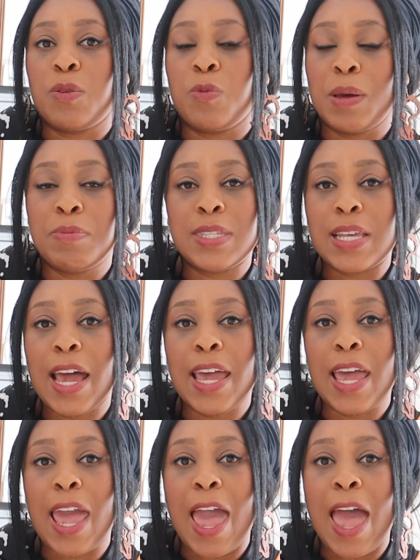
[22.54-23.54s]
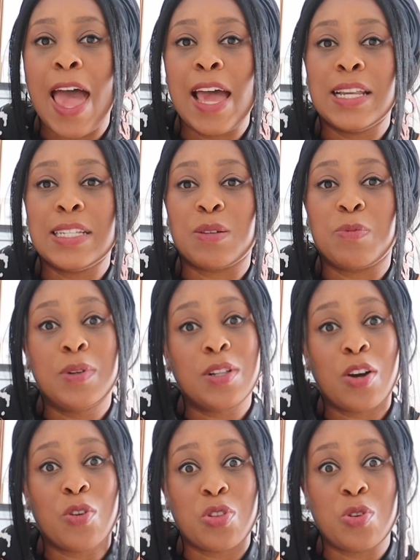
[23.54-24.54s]
website, and we'll
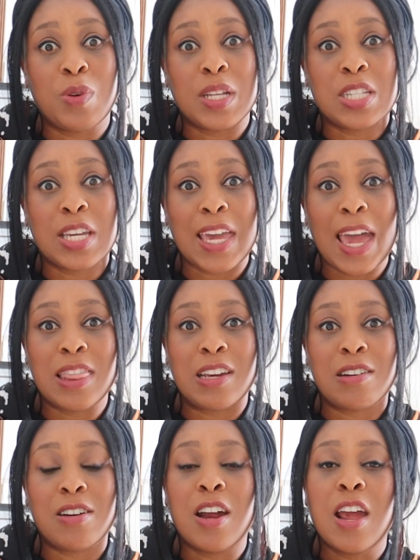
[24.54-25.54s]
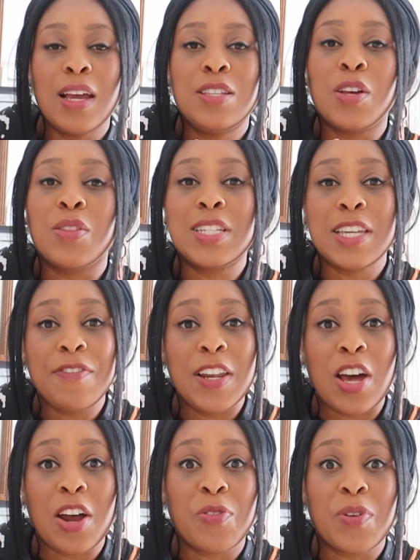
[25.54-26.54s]
go through it together. So the DV
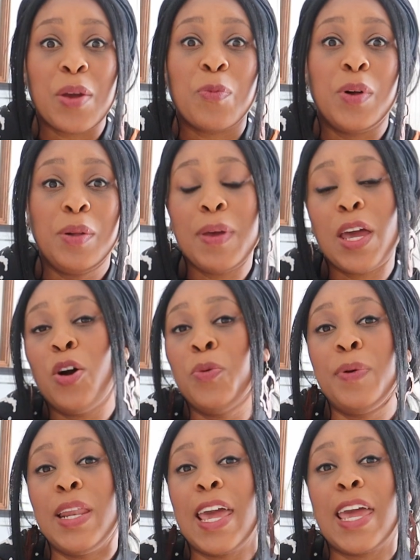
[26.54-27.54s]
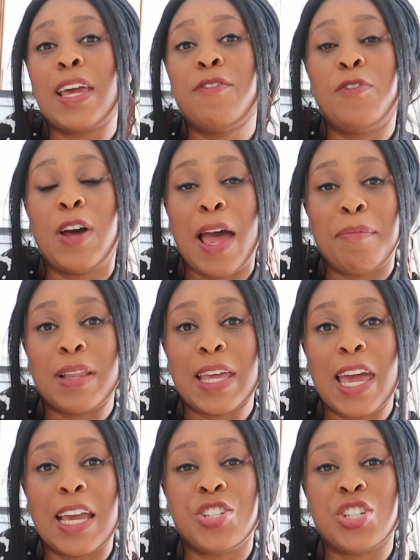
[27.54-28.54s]
lottery will be opening for
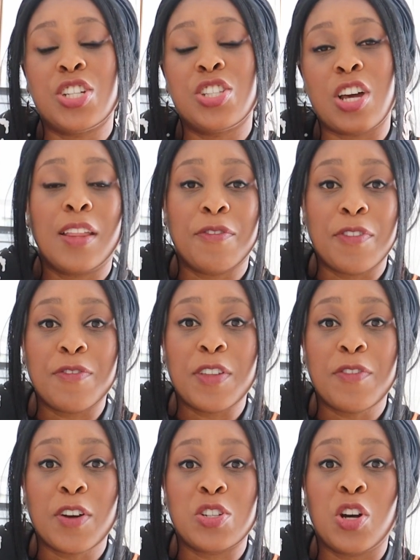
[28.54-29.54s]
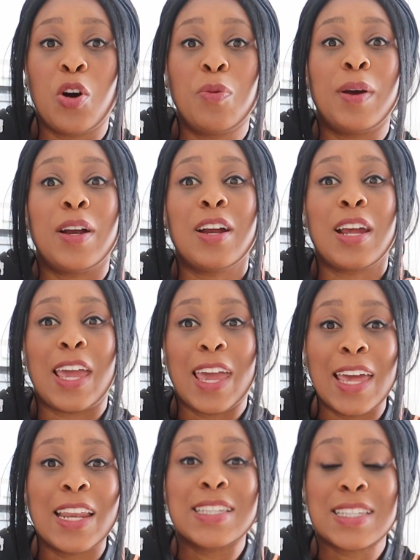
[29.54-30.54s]
applications on the 5th of October.
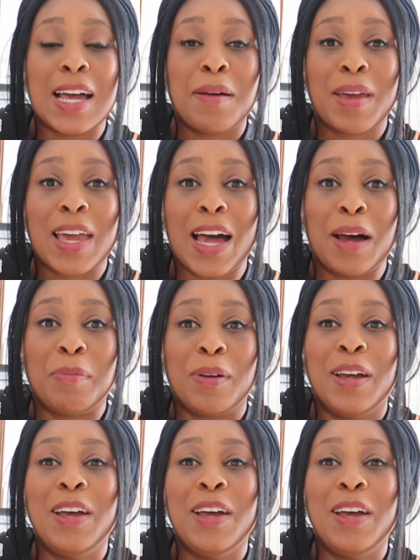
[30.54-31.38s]
It is coming up